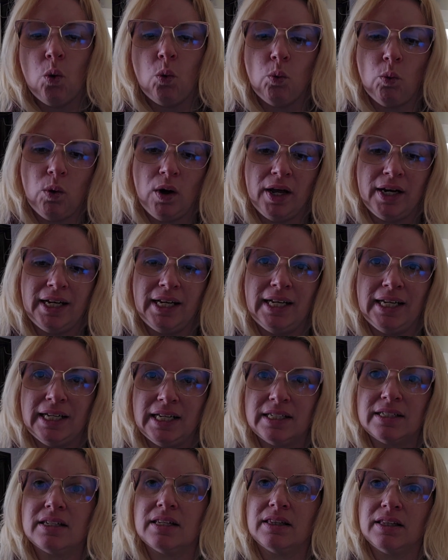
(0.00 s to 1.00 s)
One
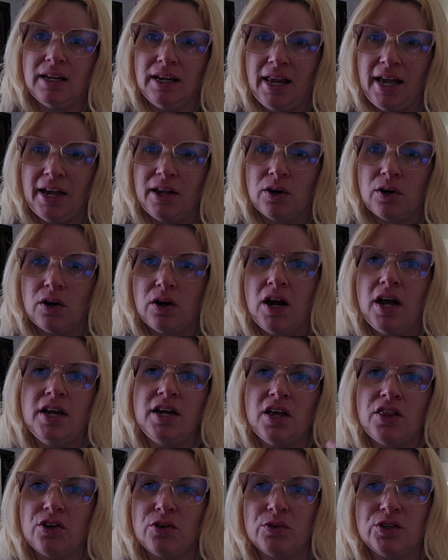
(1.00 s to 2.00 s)
is the lighter,
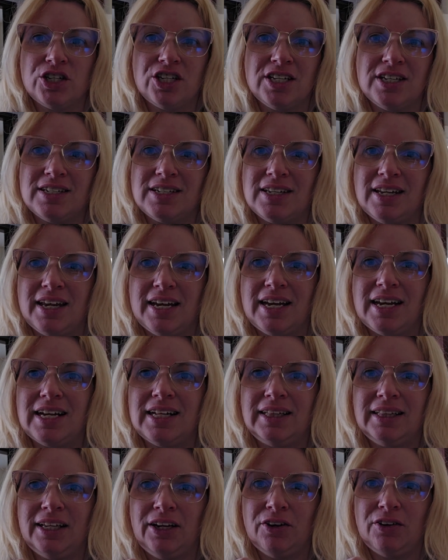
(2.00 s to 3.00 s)
another is just
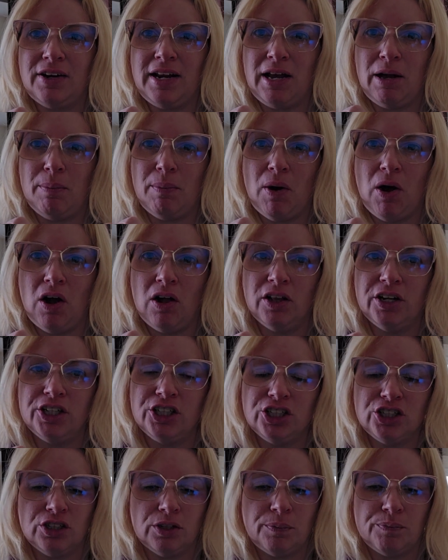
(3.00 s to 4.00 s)
like clear nail
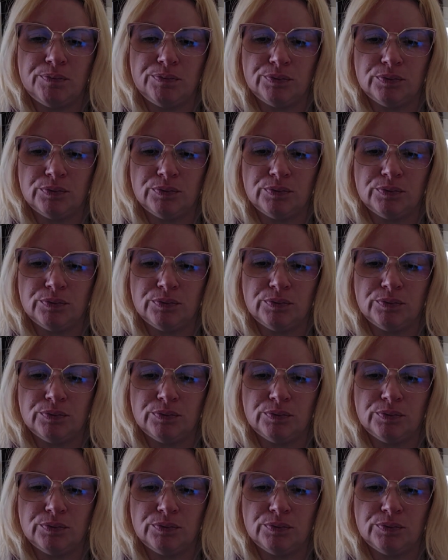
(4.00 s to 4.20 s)
polish,